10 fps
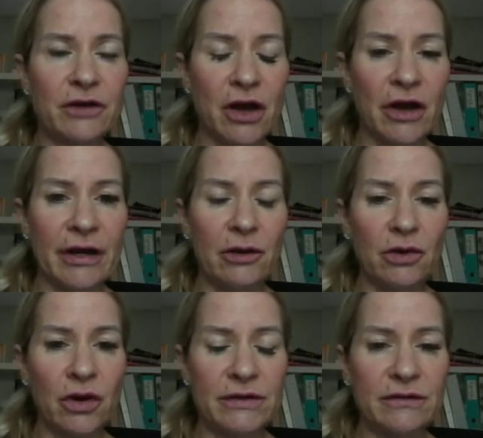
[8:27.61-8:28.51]
learning
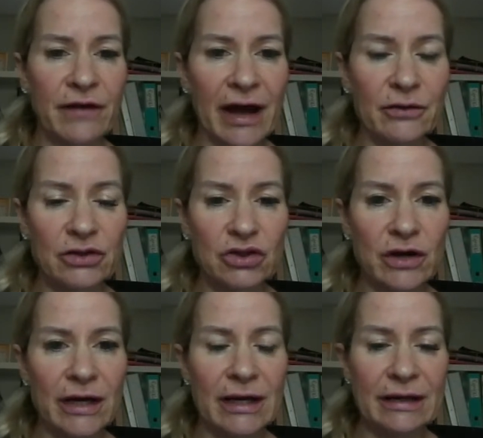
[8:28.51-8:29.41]
or loss of house
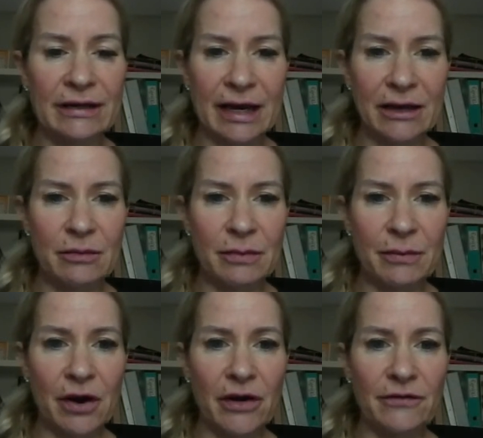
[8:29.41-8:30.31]
training, that can be
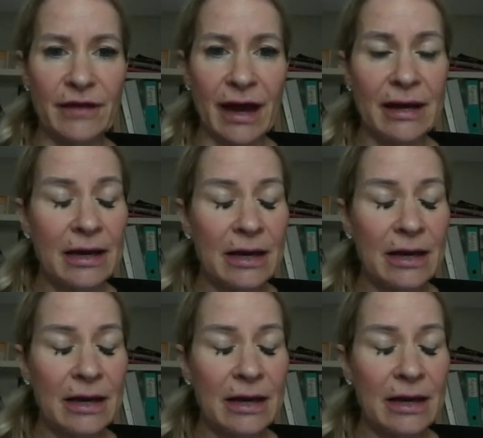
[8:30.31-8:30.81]
part of that.